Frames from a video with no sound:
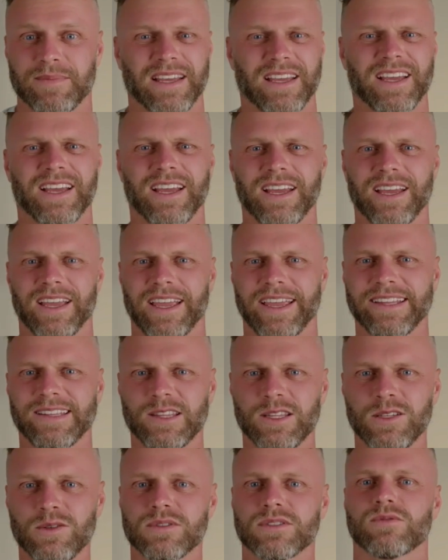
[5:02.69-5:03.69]
It
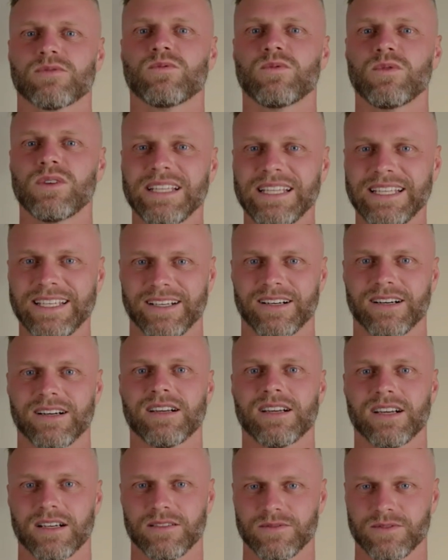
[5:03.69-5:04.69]
looks really
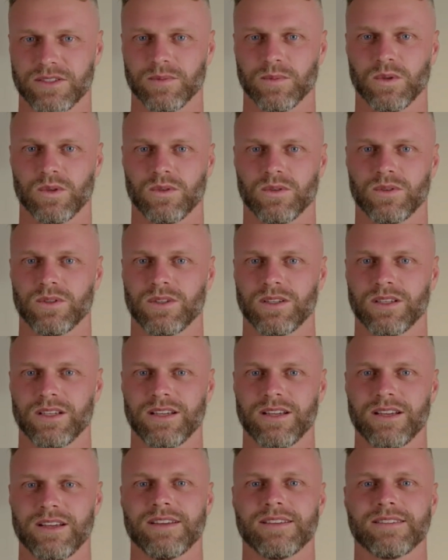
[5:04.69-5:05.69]
uncomfortable.
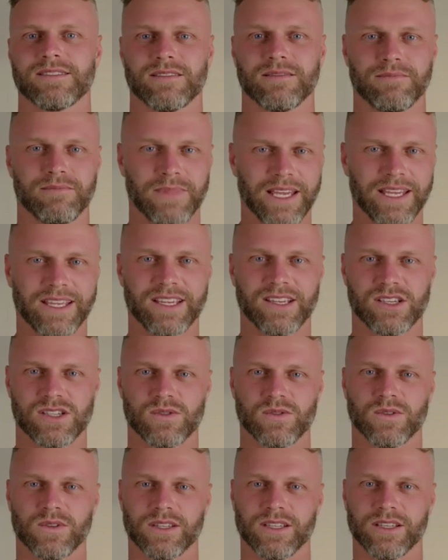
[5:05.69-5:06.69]
So making
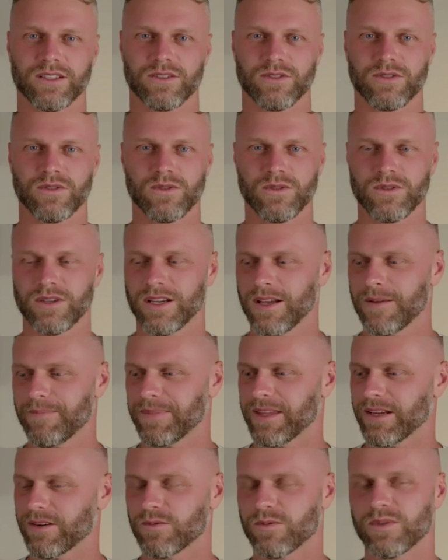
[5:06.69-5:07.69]
sure that you
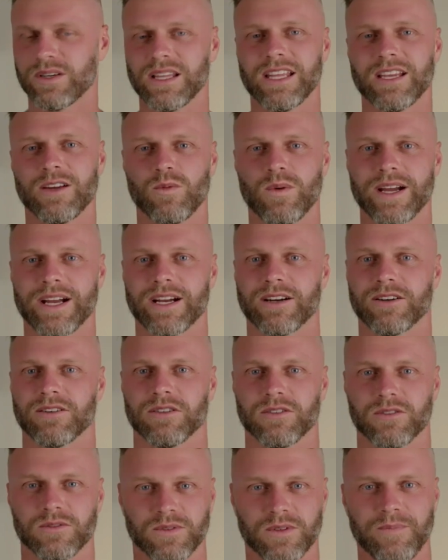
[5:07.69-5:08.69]
are really aware
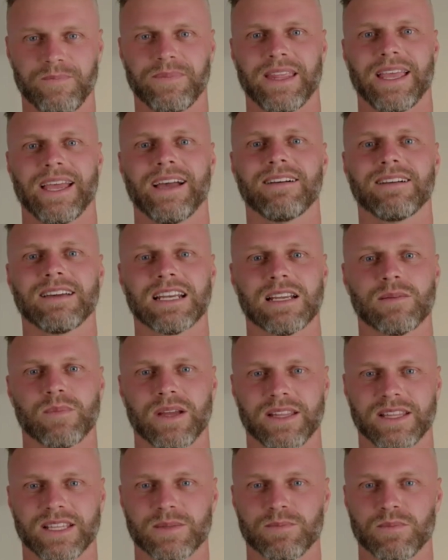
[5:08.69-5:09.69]
of, how can I
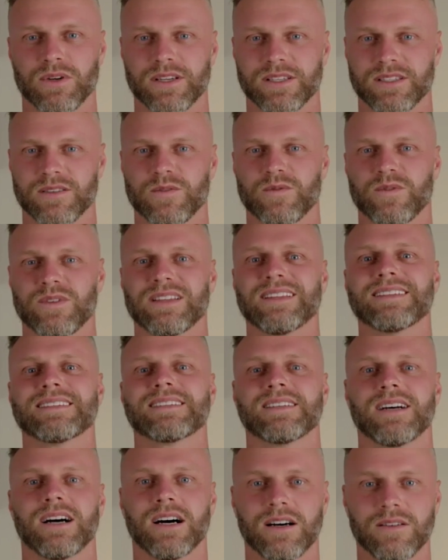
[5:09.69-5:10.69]
make this person feel as
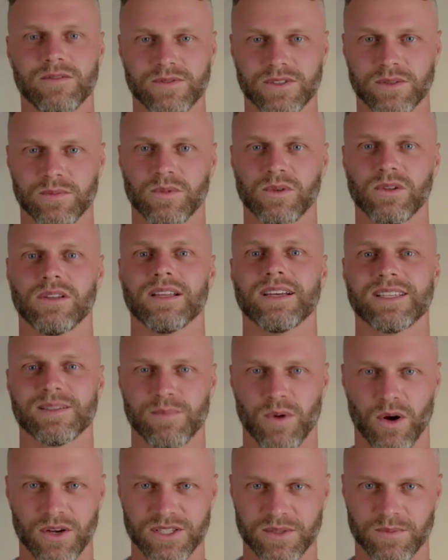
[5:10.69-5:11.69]
comfortable as
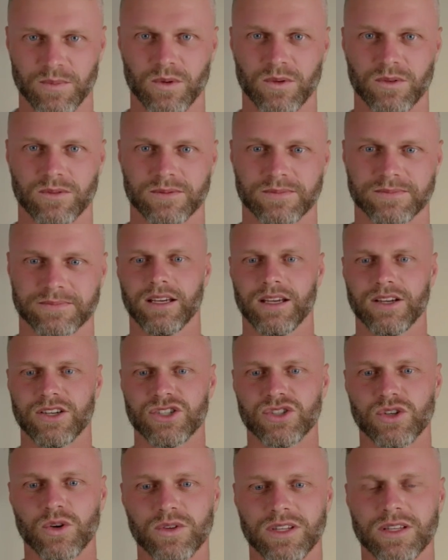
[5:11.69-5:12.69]
possible?
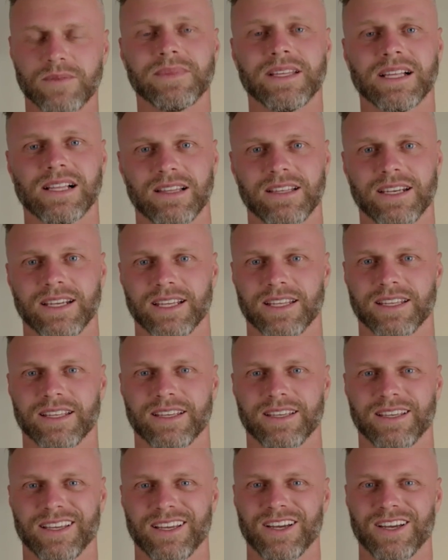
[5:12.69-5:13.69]
Show them the clinic.
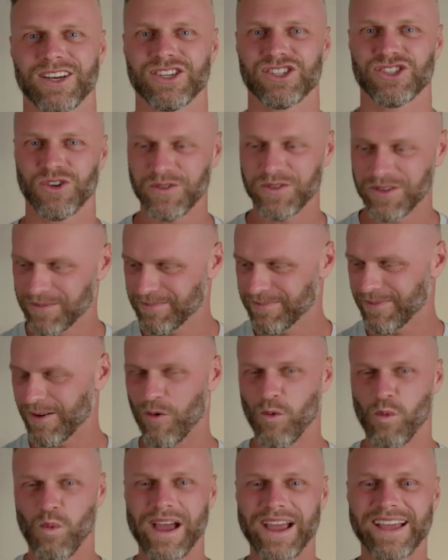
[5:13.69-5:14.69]
Show them
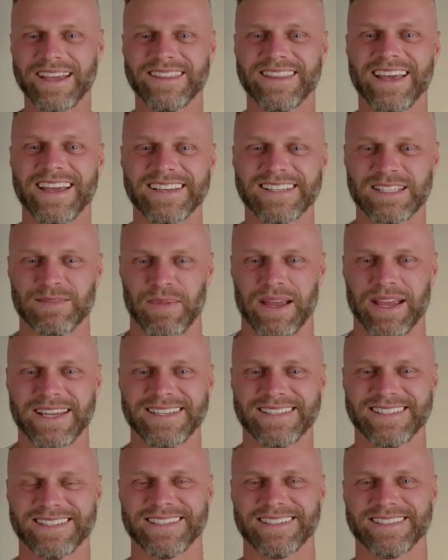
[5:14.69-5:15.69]
where their
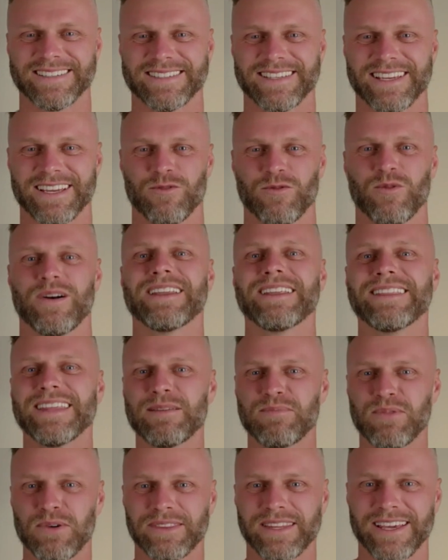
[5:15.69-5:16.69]
space is. Where do they
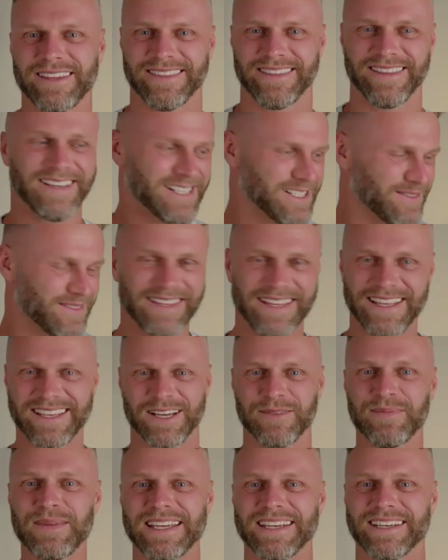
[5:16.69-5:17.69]
put their things when they
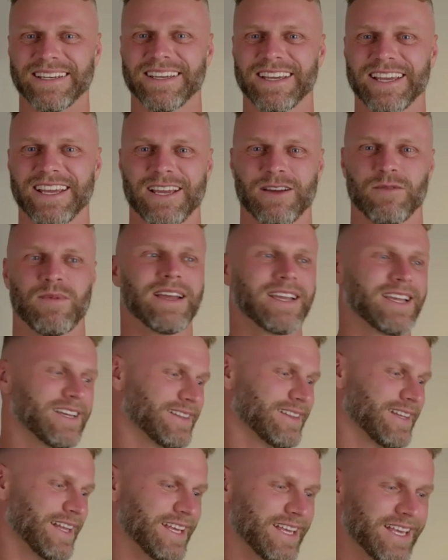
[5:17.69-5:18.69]
come in? Where
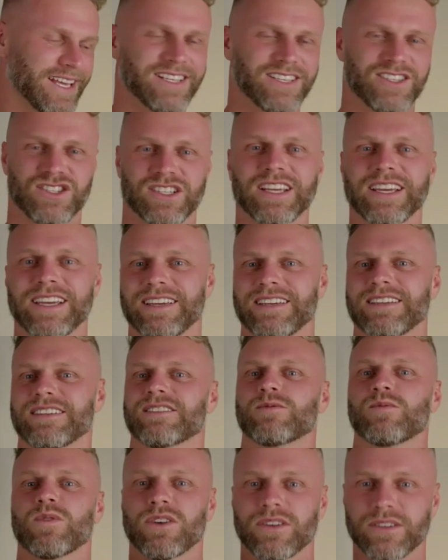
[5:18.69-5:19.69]
can they get
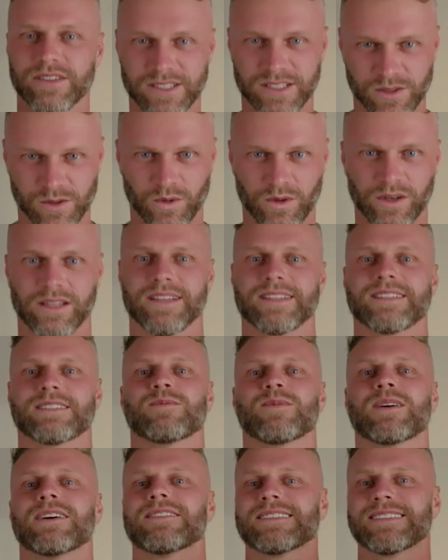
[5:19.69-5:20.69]
changed? Where are the toilets?
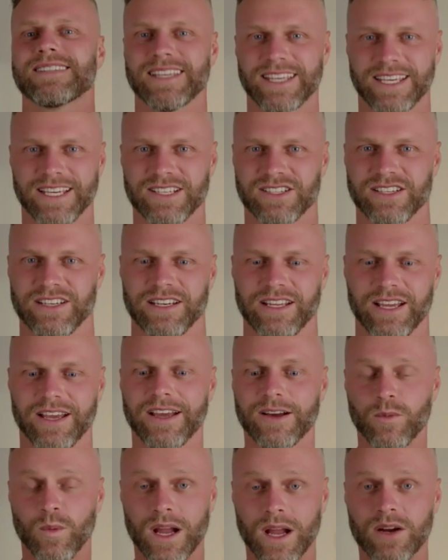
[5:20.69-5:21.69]
Where is the kitchen?
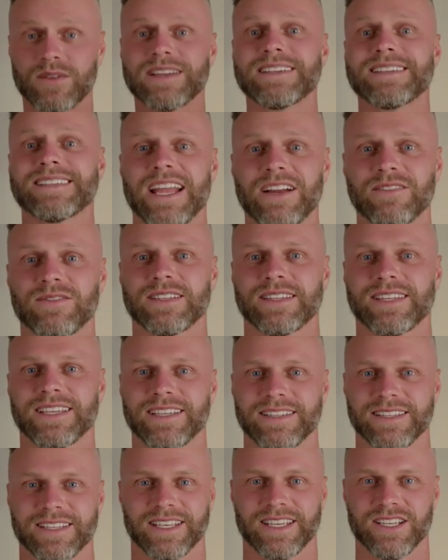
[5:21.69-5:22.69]
Where is everything
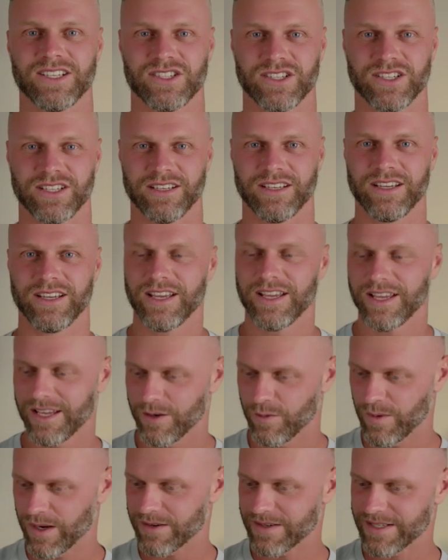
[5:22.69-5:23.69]
in the kitchen?
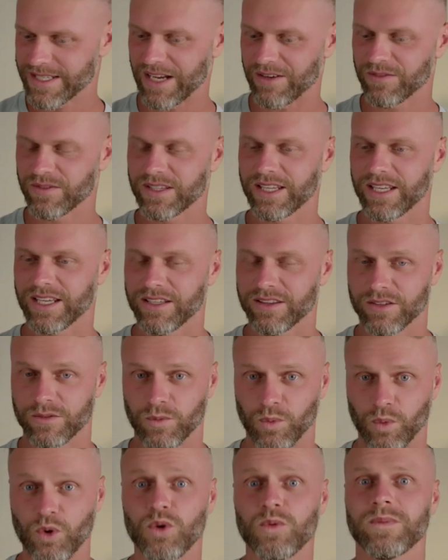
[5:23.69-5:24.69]
Where is everything in the
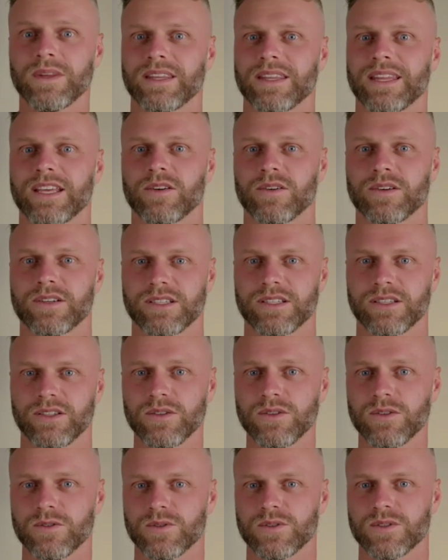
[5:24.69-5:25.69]
room that they're going to
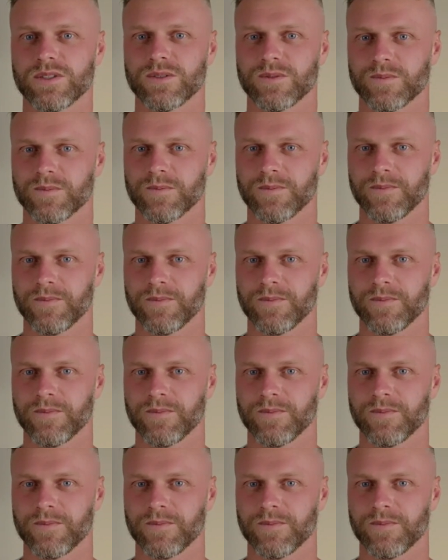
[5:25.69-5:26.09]
use?